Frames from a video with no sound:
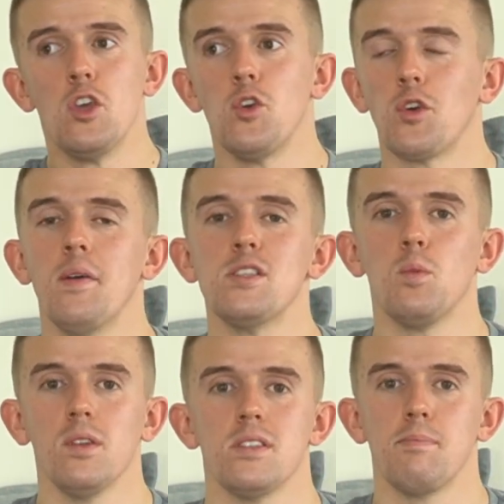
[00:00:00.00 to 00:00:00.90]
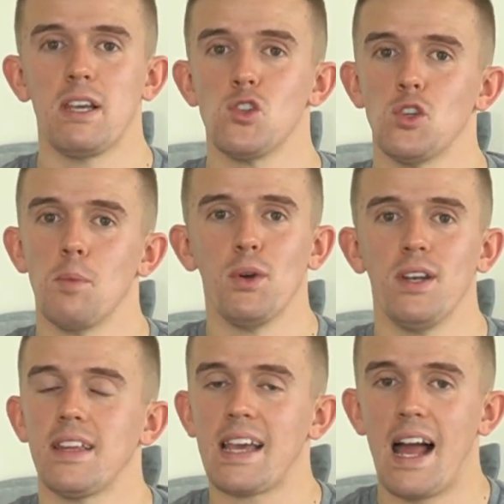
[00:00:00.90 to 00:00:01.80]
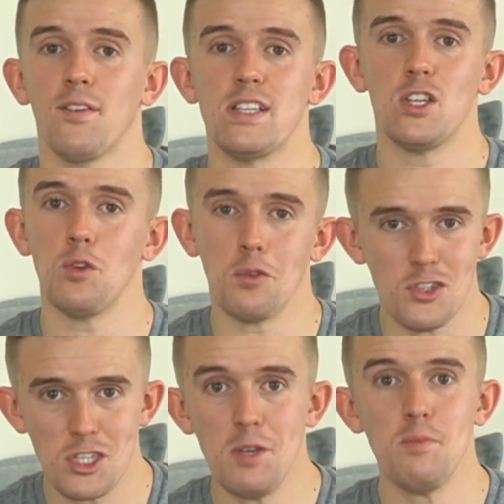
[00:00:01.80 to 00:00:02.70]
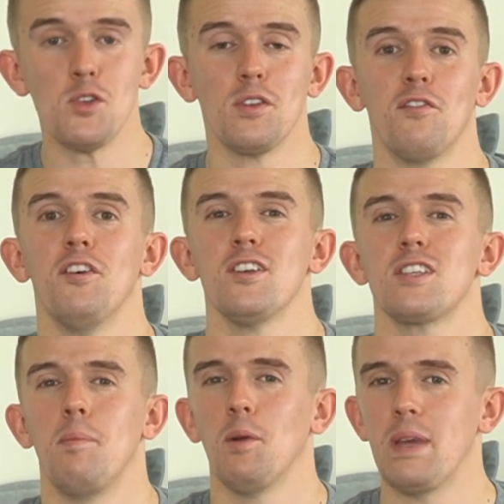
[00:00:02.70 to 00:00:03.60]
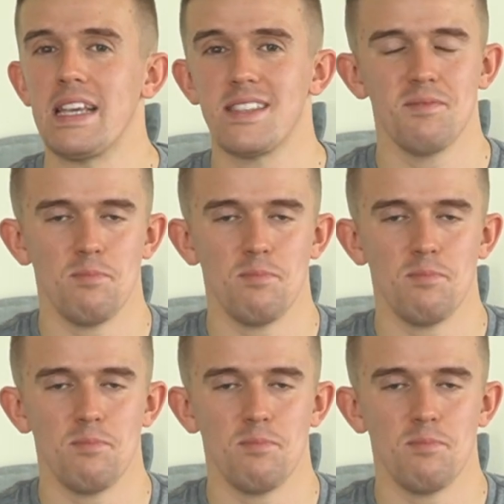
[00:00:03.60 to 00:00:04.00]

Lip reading: you're going to want to make sure you're burning the calories that you consume during the first couple of weeks.